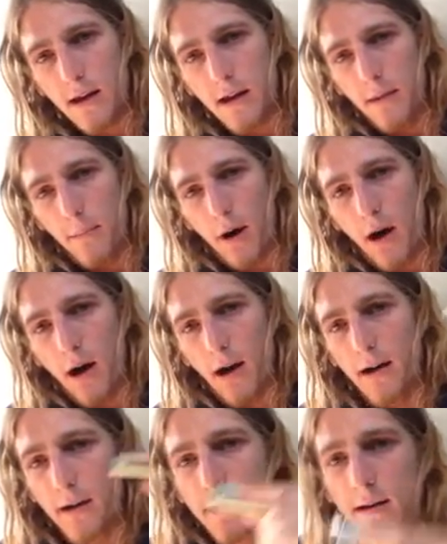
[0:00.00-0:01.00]
in
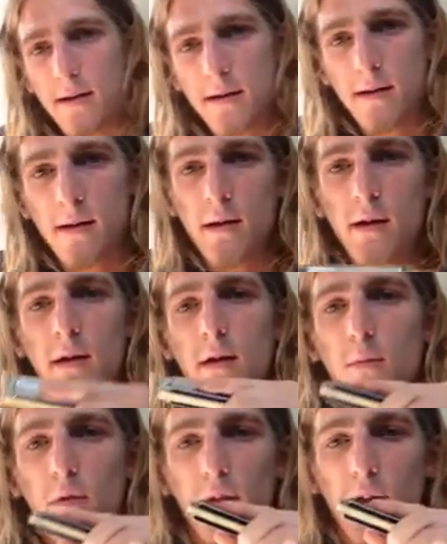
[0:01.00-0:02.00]
behind
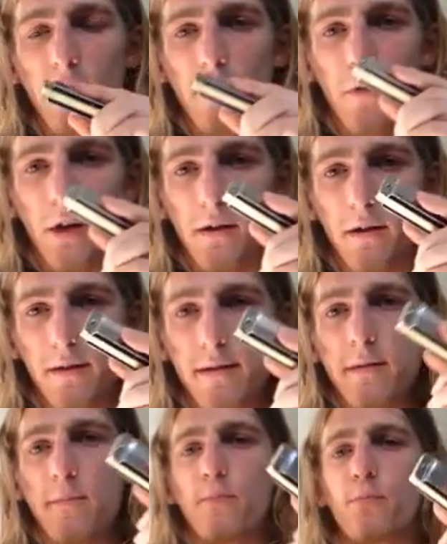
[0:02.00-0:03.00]
with the other fingers,